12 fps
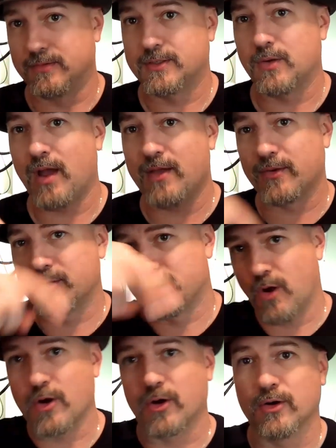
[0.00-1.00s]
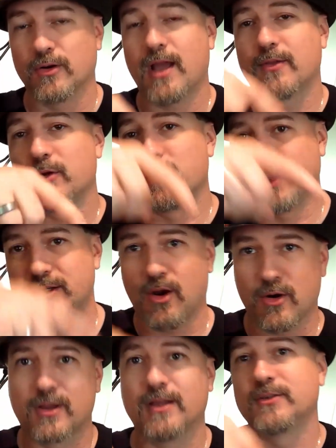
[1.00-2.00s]
So Heather's daughter, Heather who plays
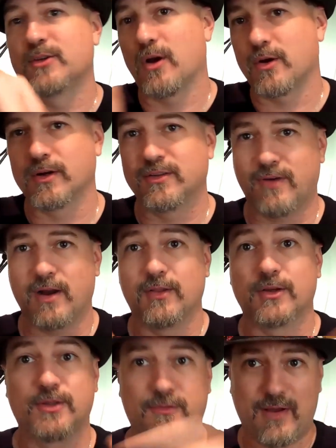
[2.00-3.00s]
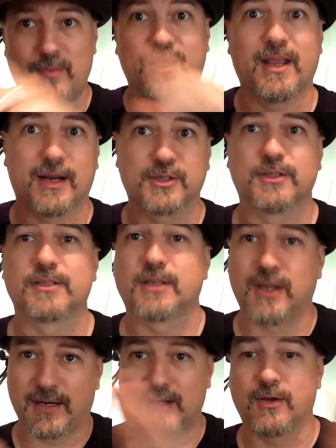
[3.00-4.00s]
Arkin's daughter is Fire. There's the family connections.
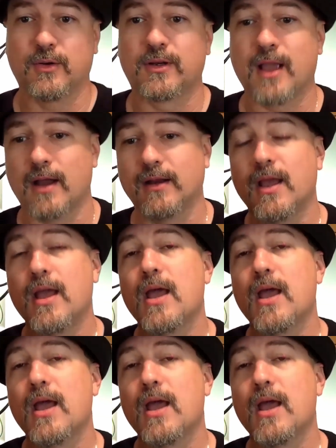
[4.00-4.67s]
You get it? Good, got it.